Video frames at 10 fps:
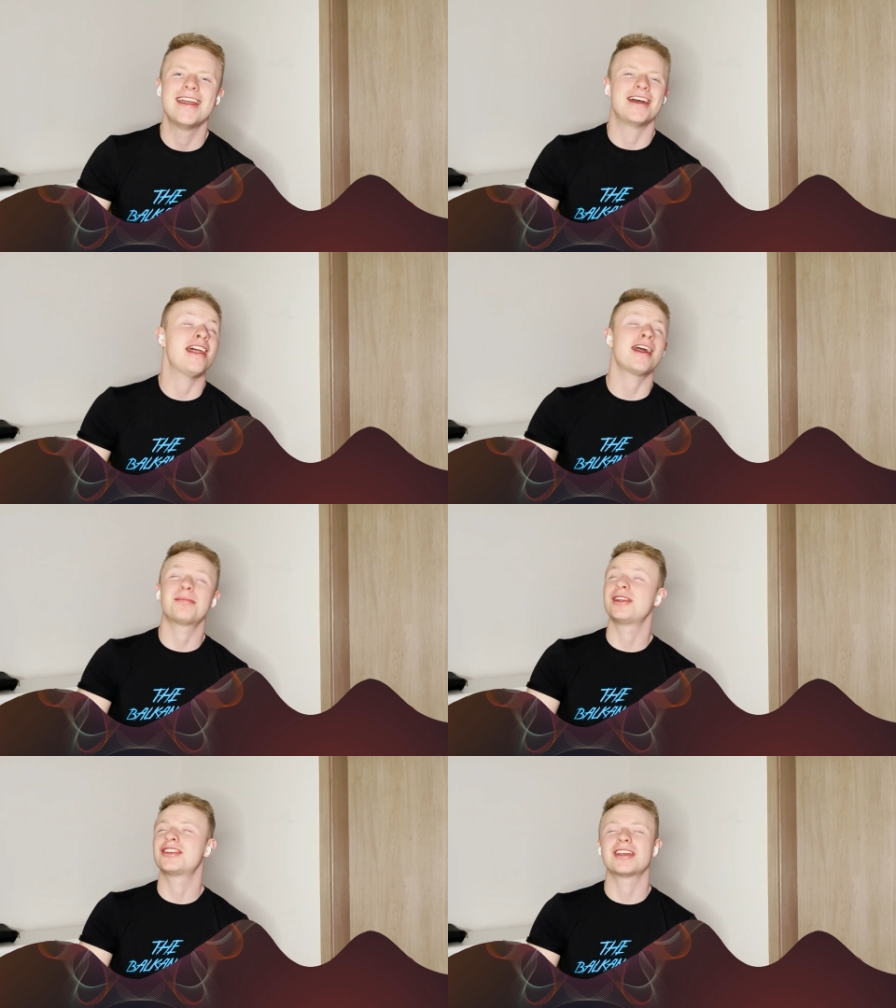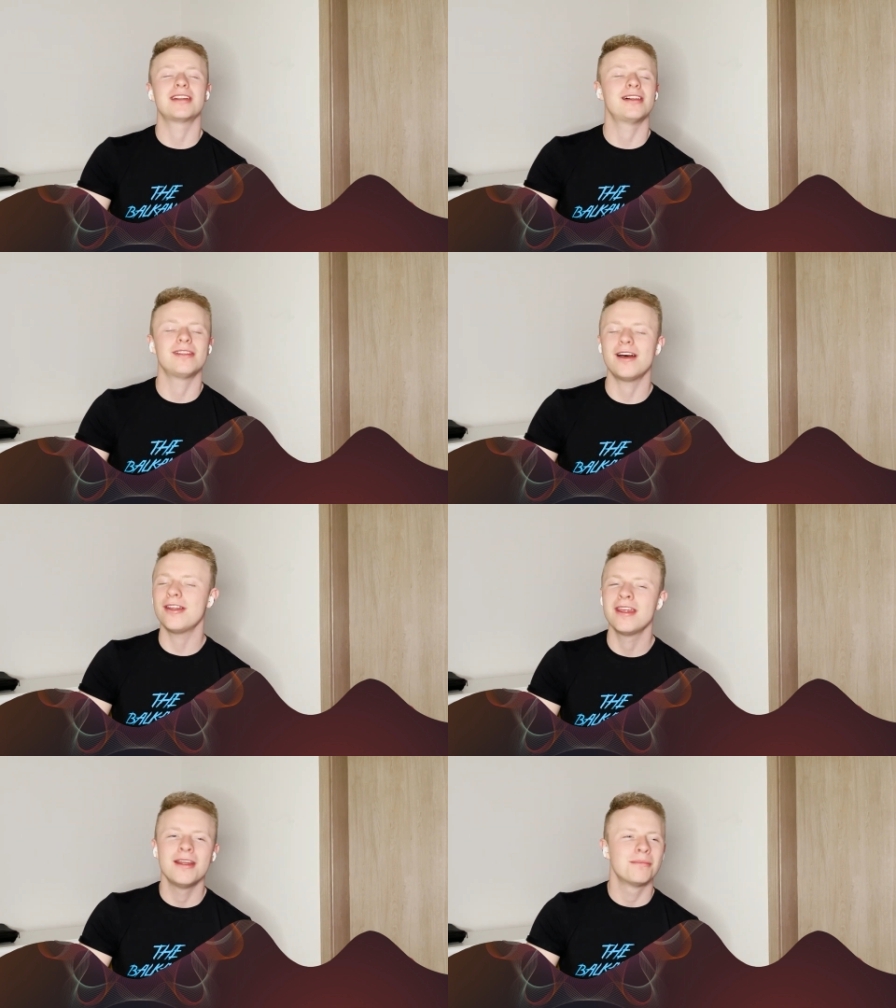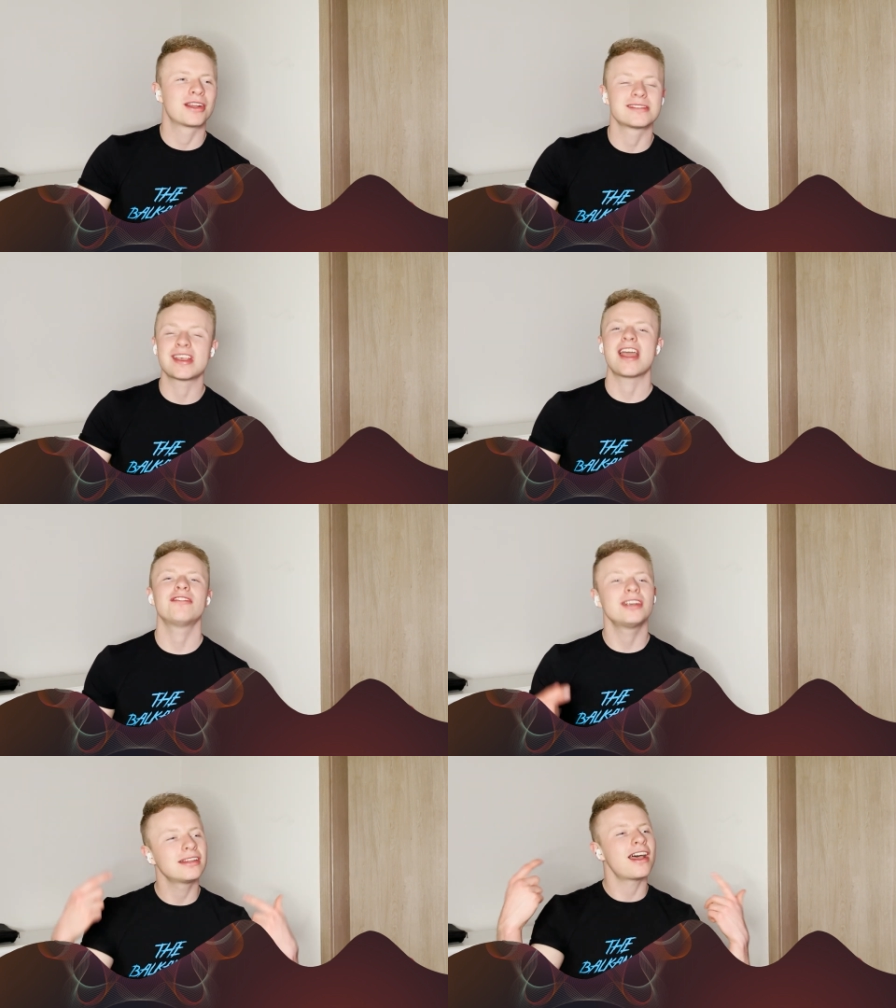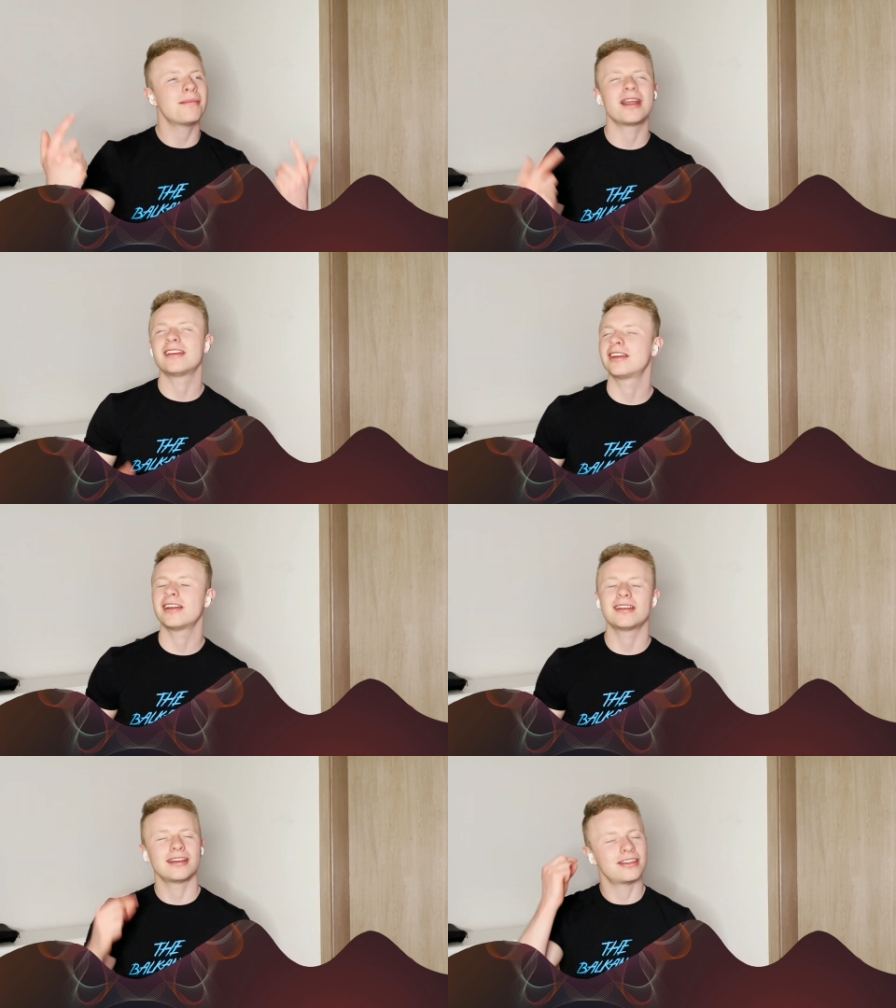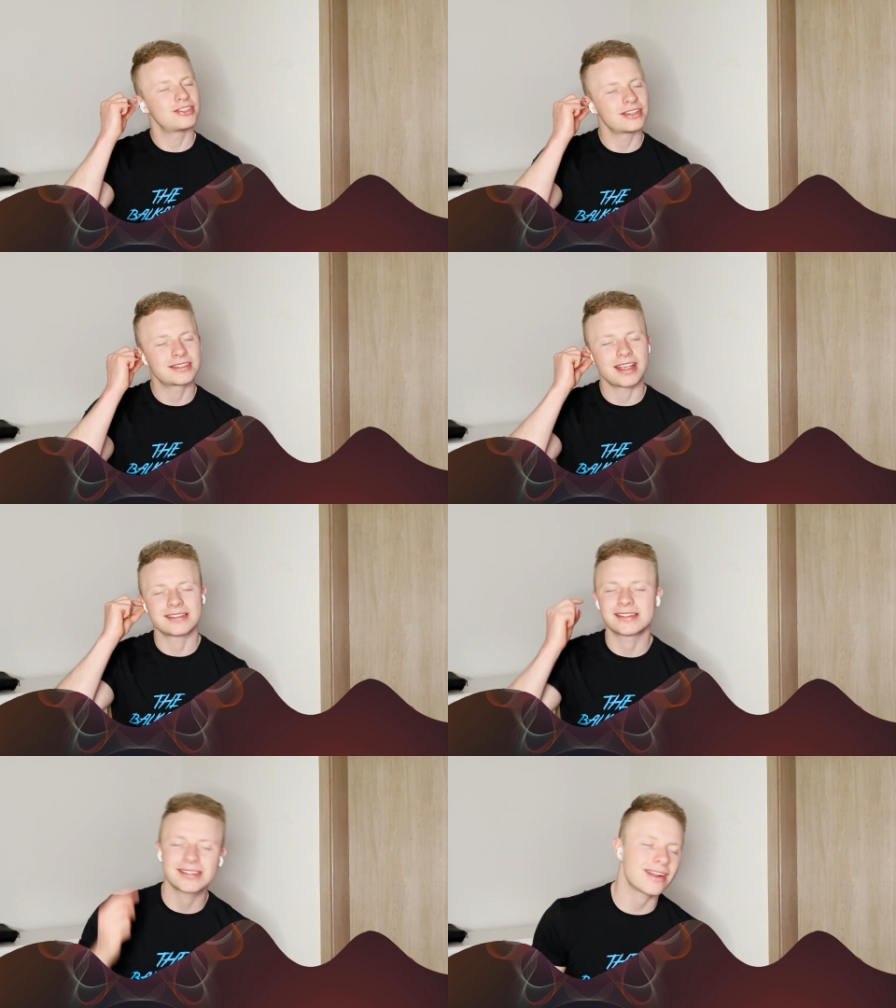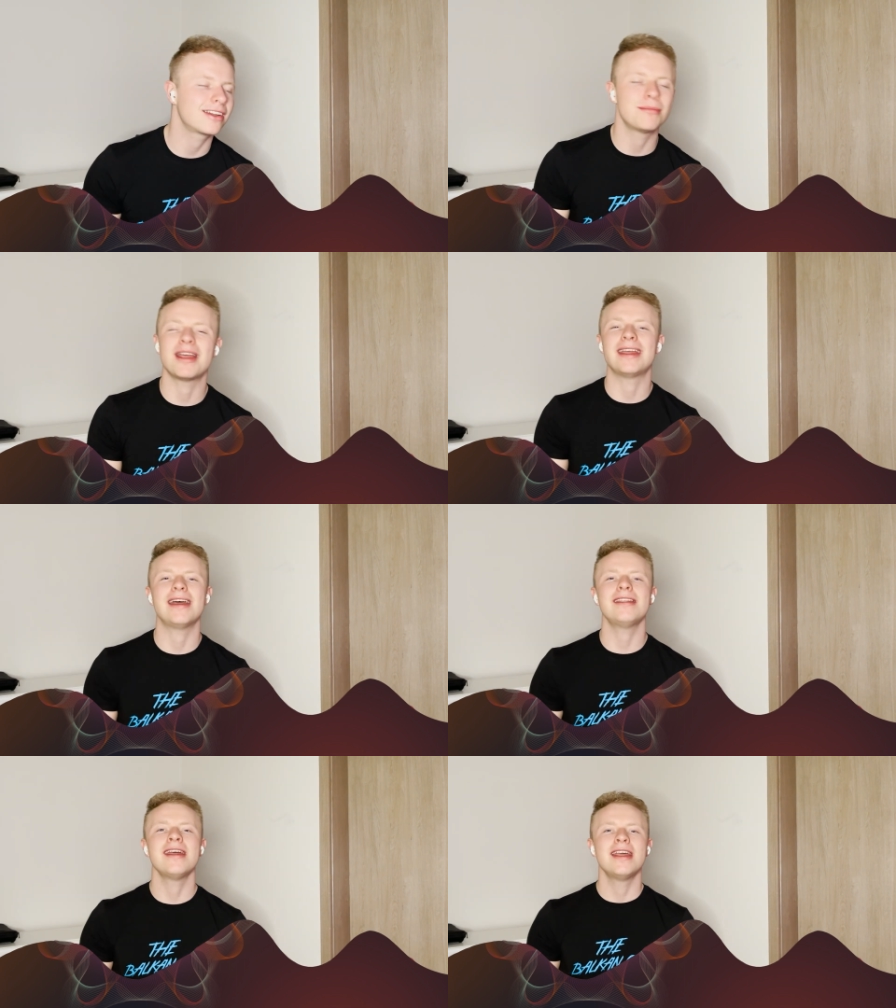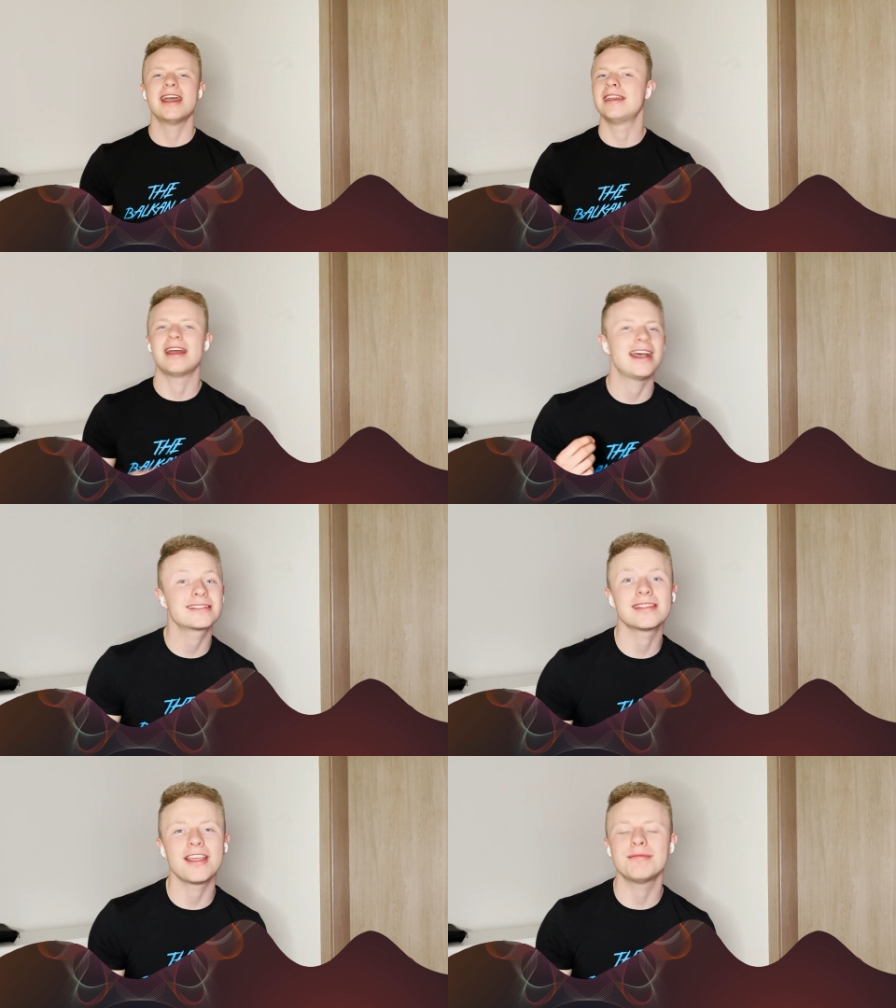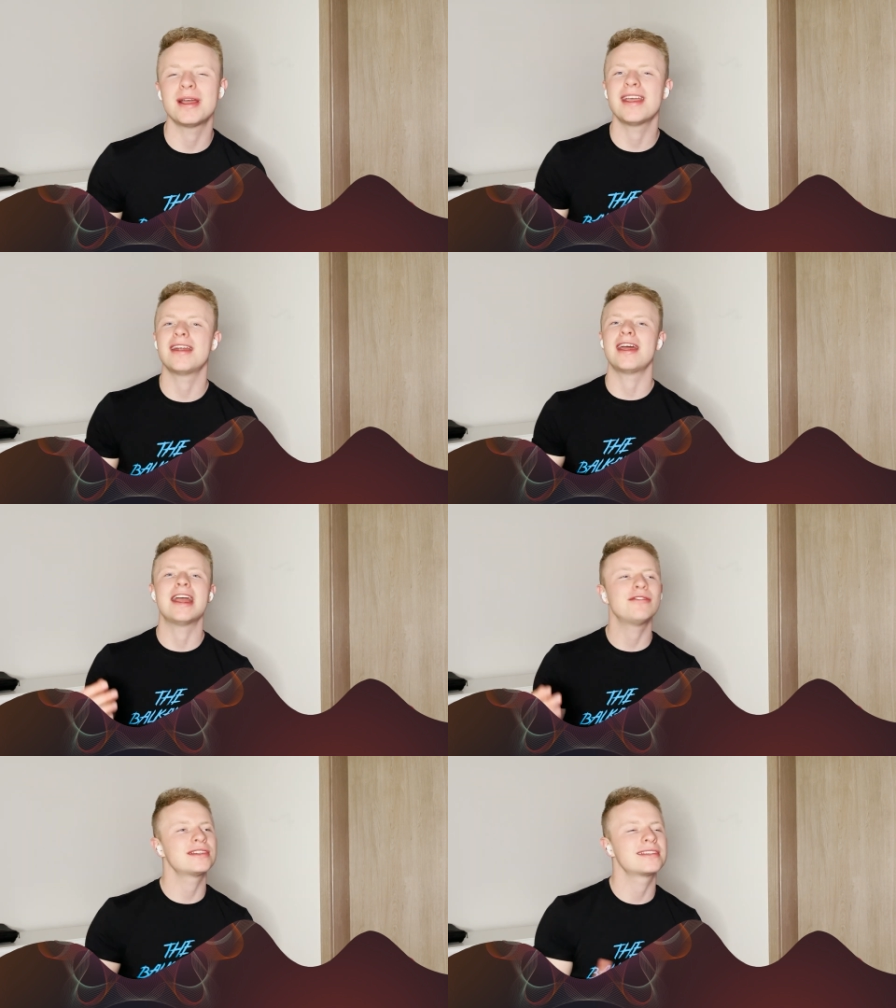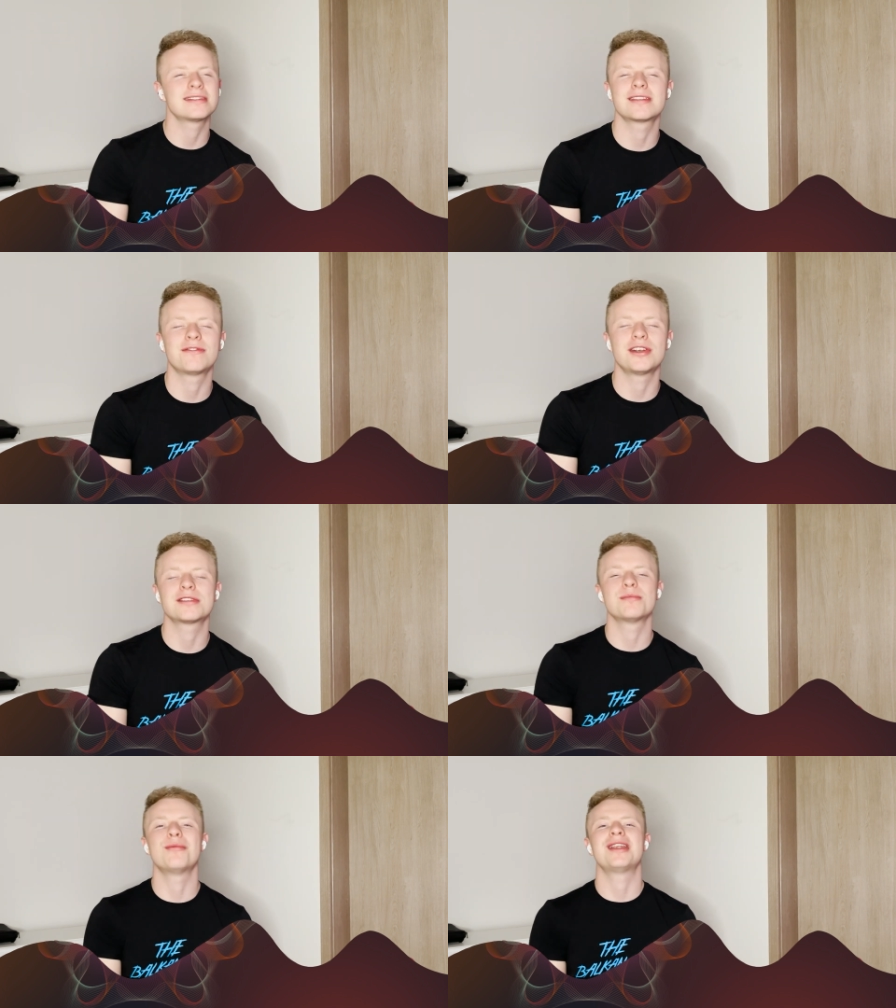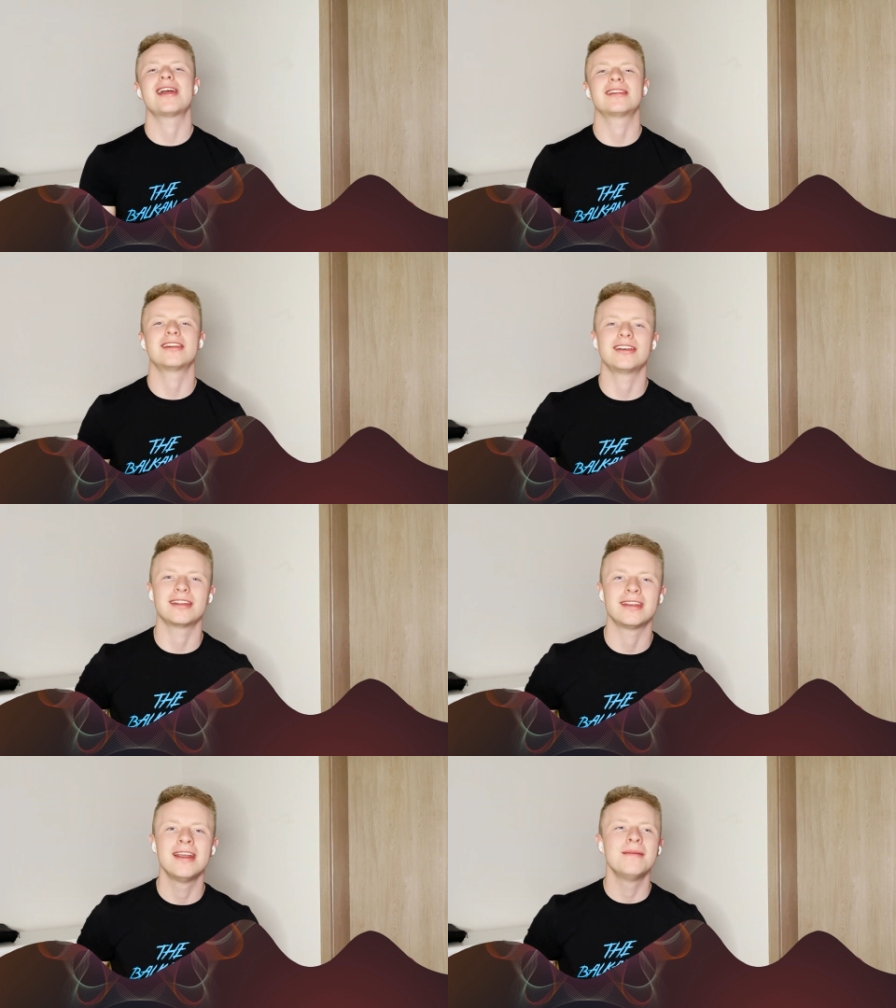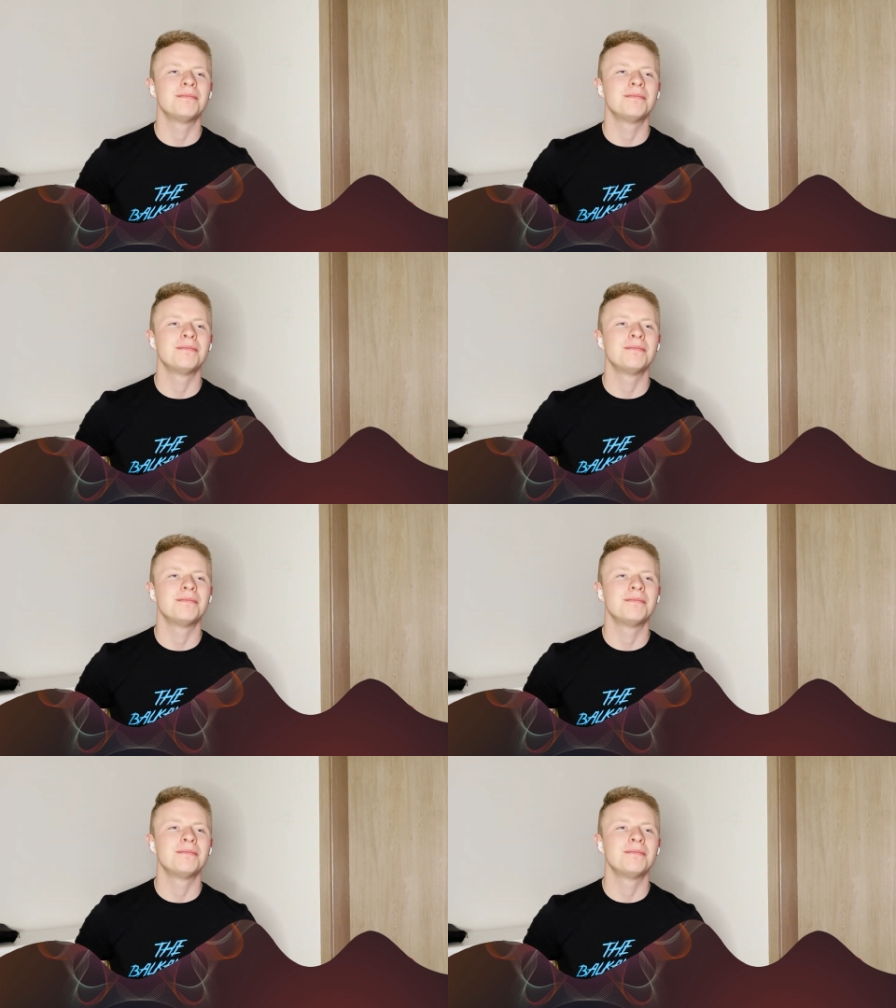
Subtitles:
and I appreciate it a lot, because every time I hear it, it just gets stuck in my head, and it hasn't left my head ever since the first moment I heard it.